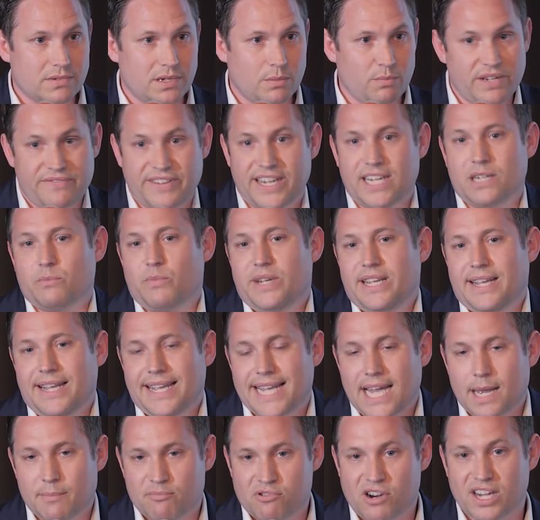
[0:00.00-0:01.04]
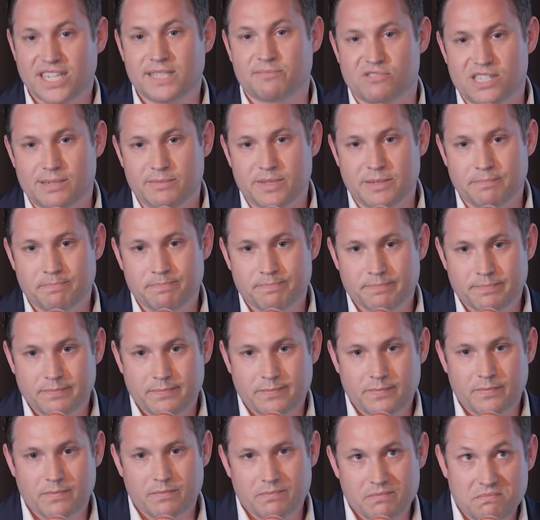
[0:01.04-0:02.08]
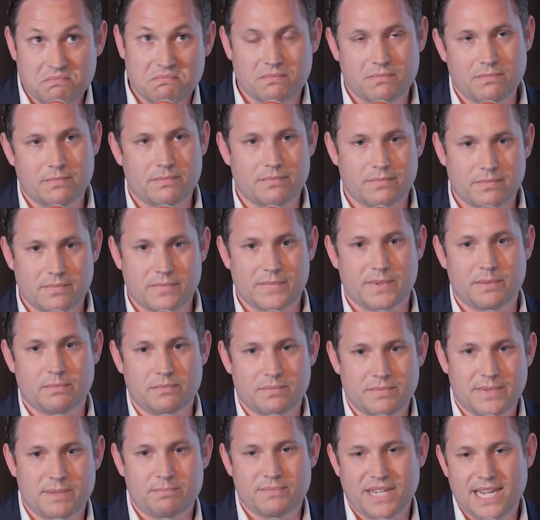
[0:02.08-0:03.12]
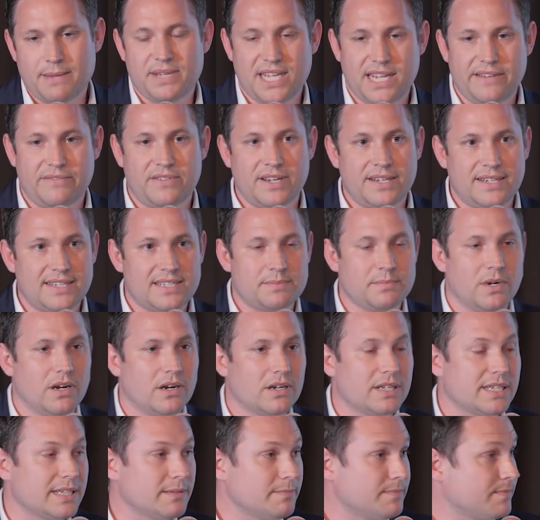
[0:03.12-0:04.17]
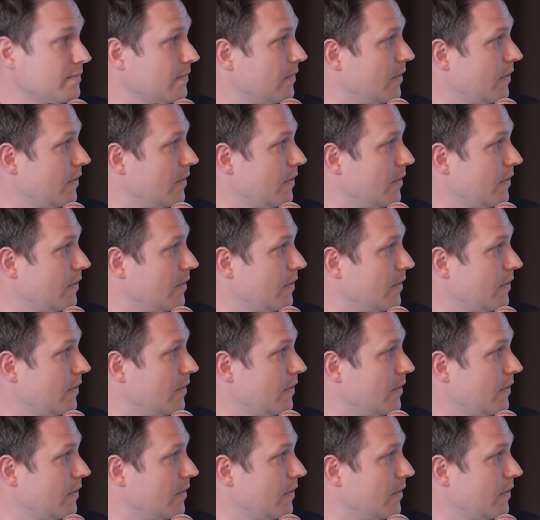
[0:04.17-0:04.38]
and we think we can get a price premium, maybe even in this market.